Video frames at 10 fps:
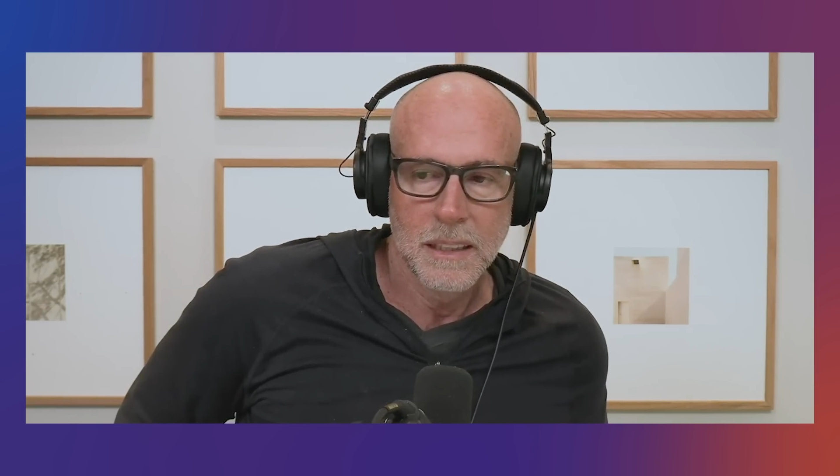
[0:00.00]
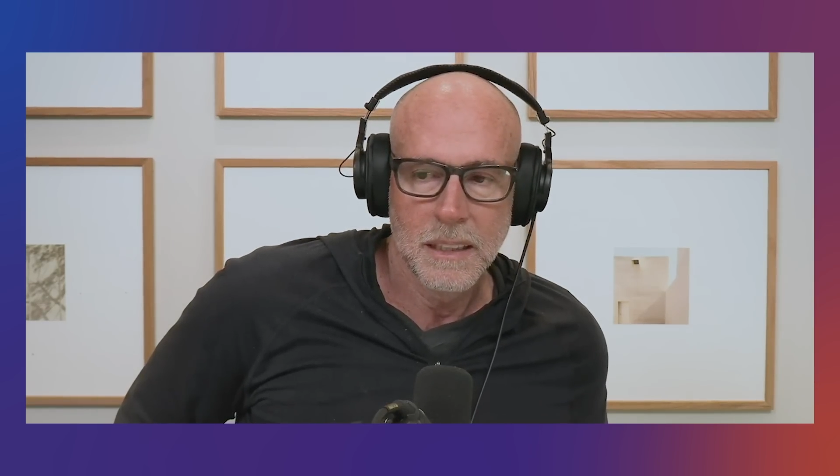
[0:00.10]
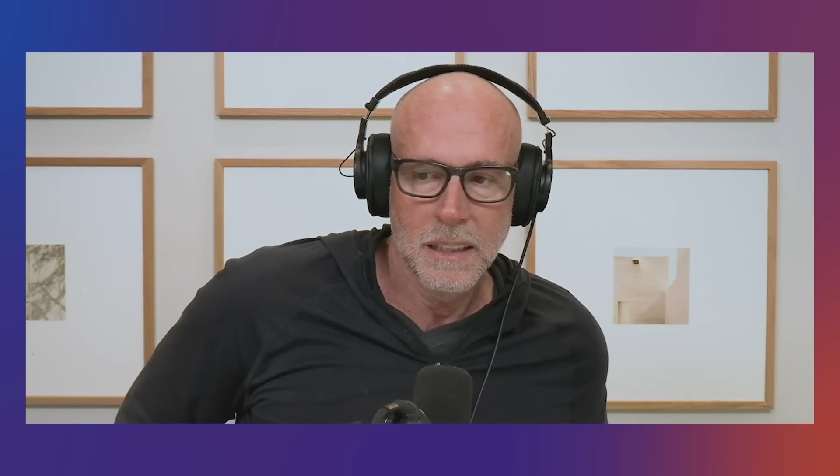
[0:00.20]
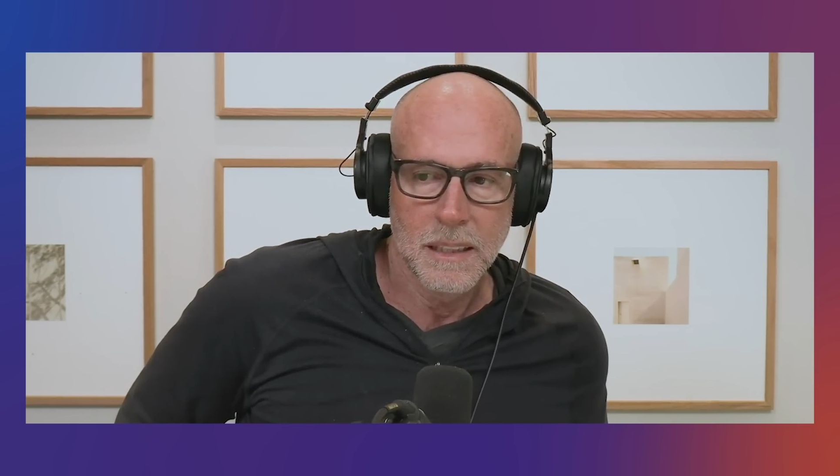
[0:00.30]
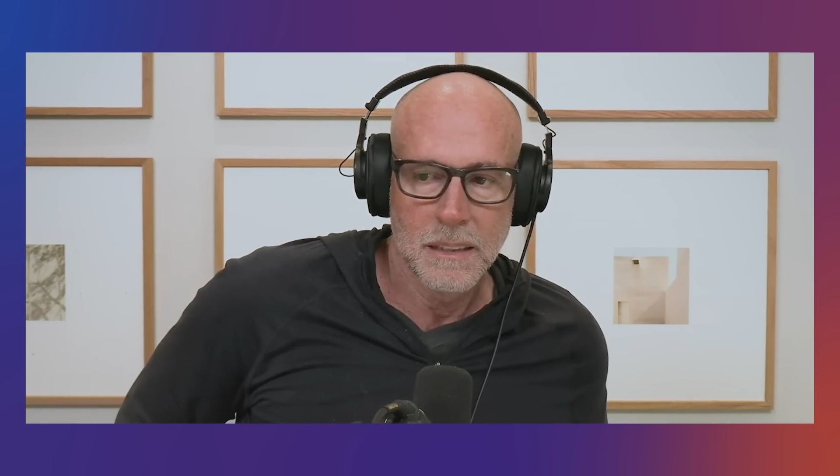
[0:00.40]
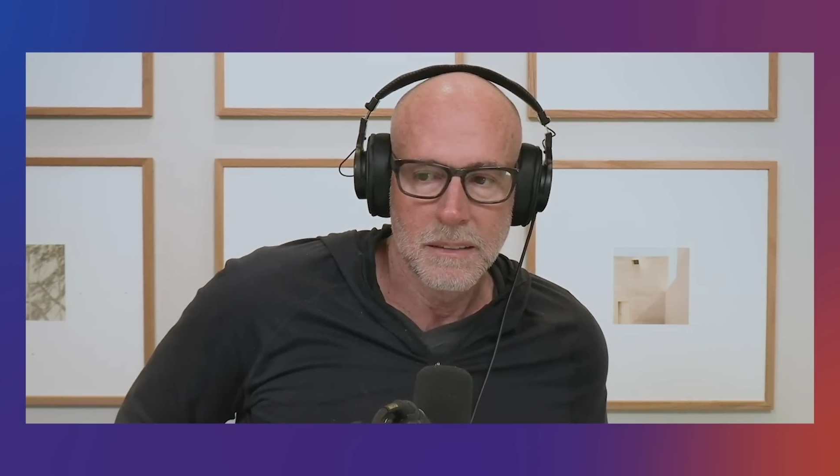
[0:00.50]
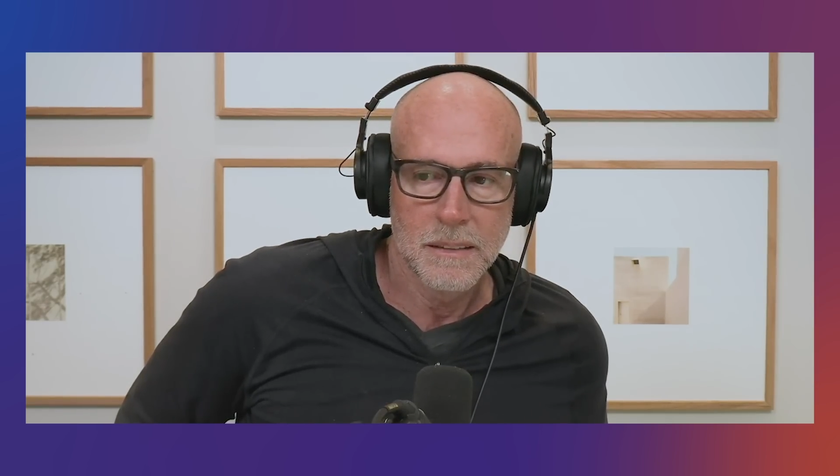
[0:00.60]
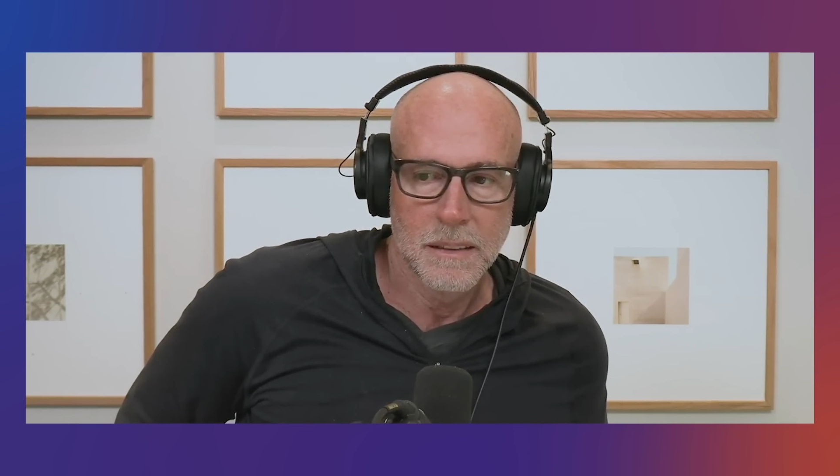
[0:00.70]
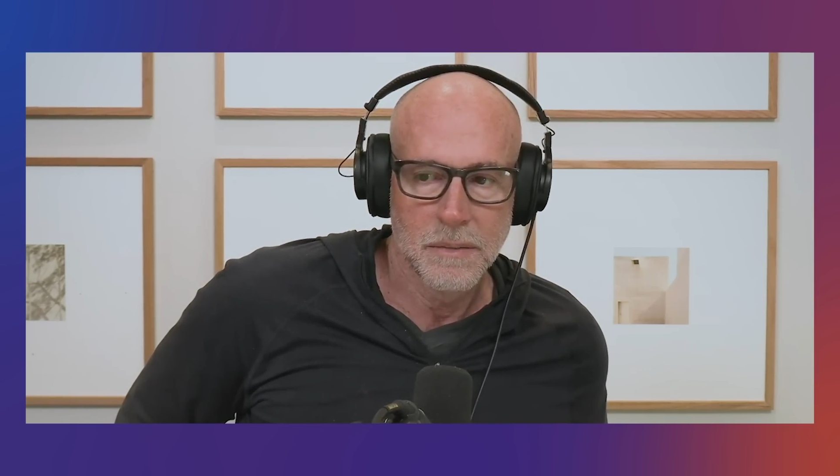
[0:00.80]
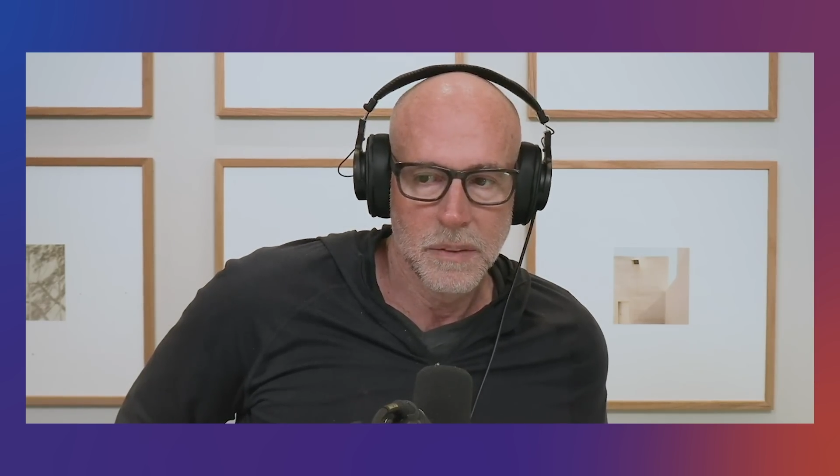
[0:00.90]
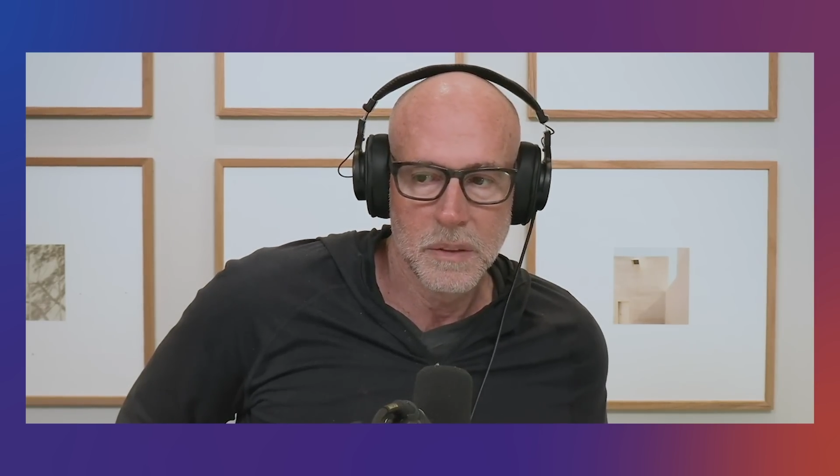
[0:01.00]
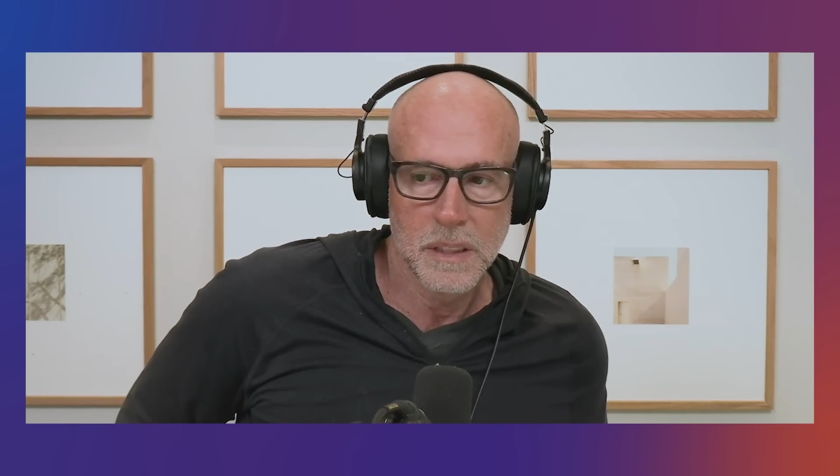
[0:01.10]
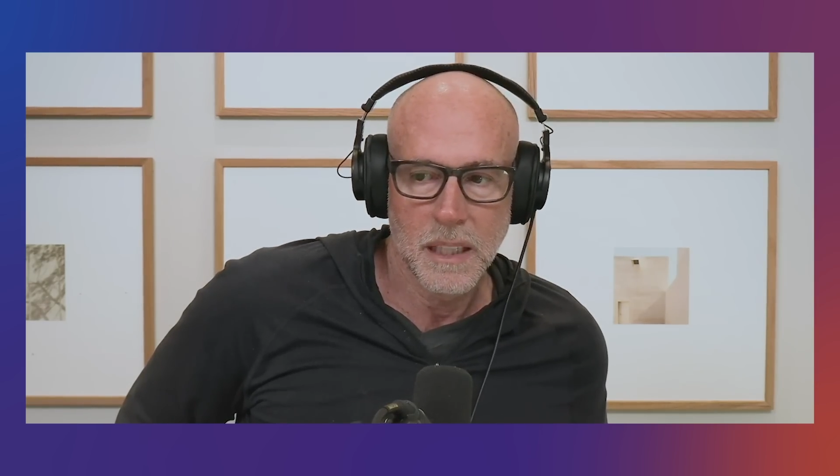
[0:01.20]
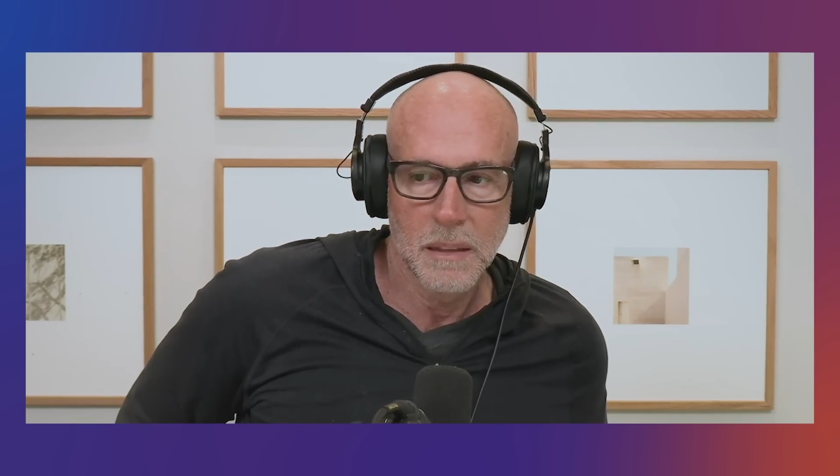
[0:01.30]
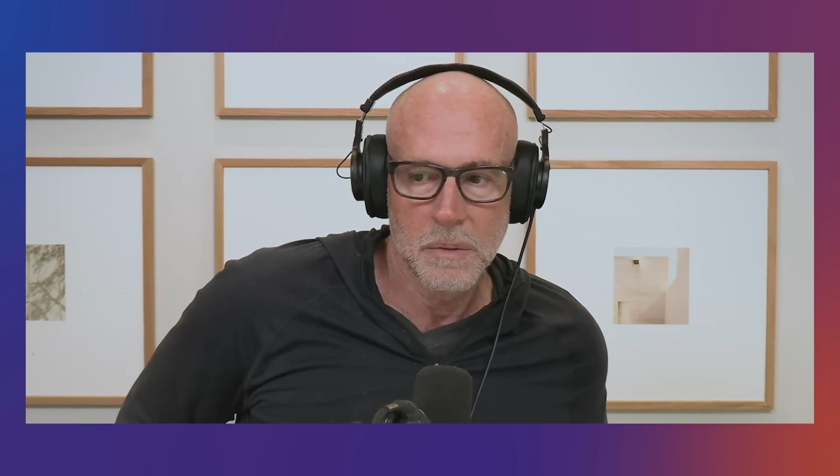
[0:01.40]
The few
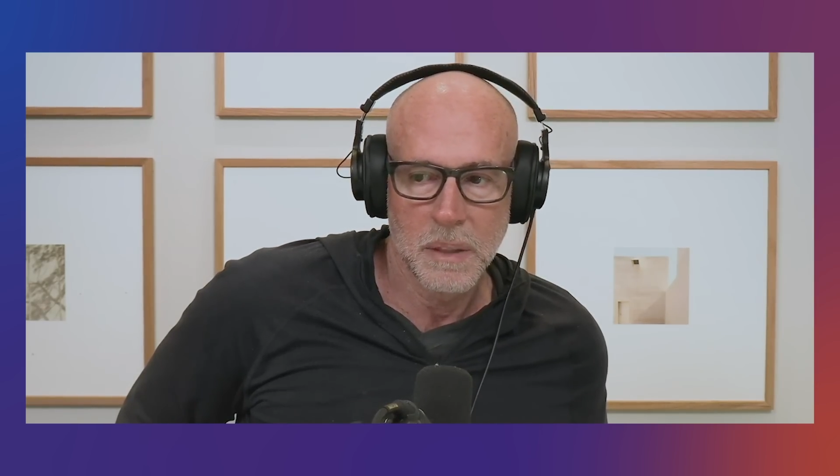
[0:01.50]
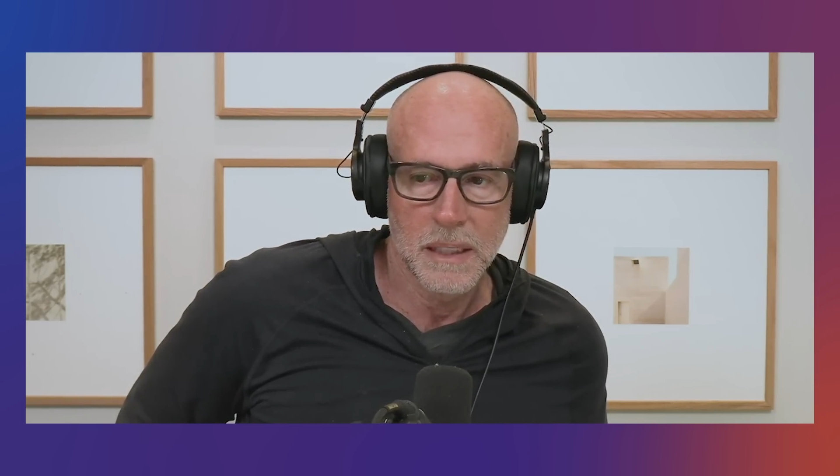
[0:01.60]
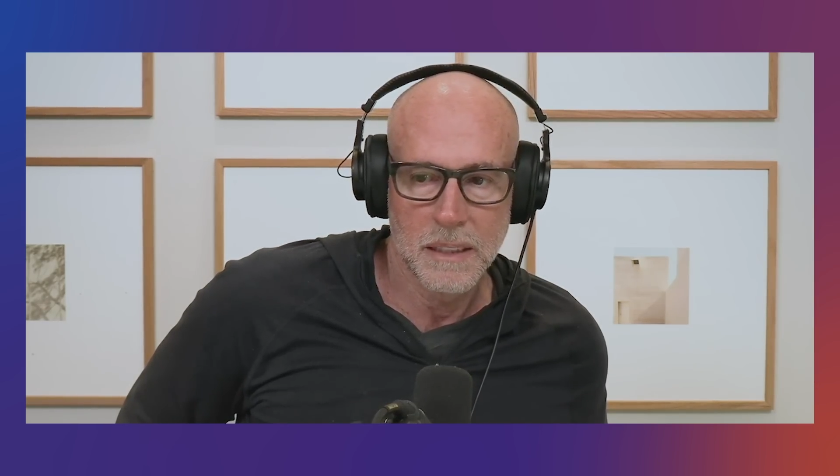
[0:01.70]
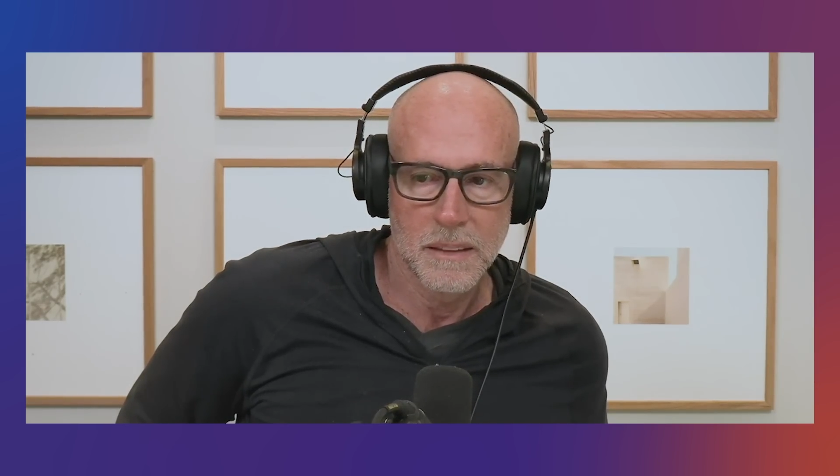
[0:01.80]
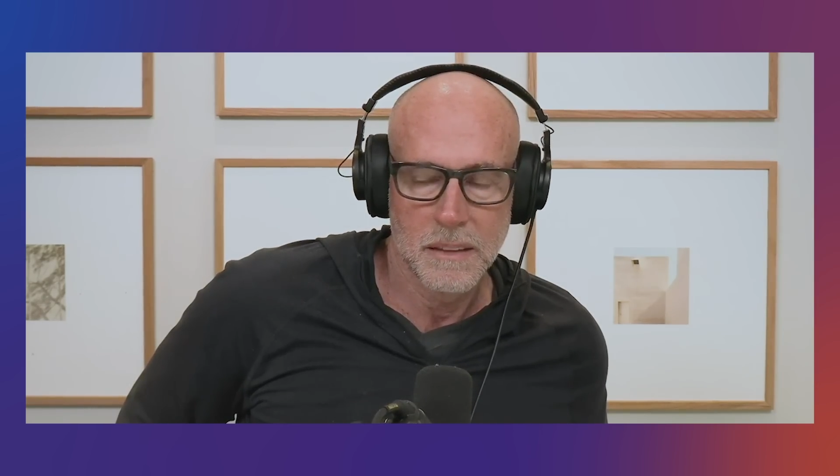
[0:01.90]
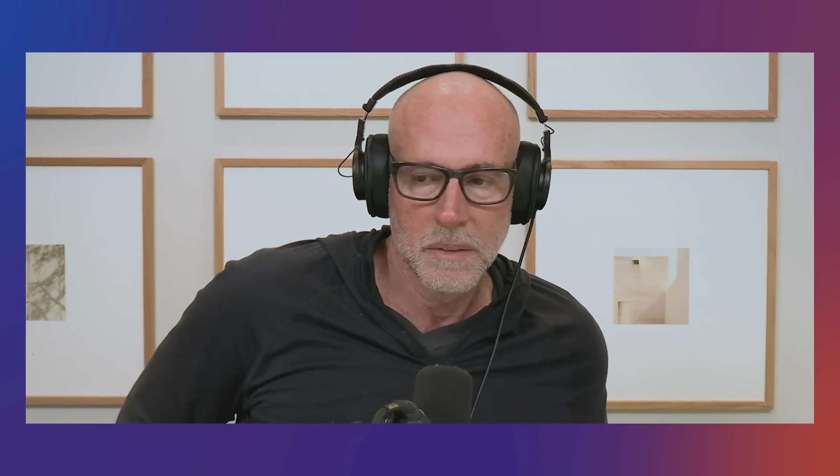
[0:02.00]
times my kids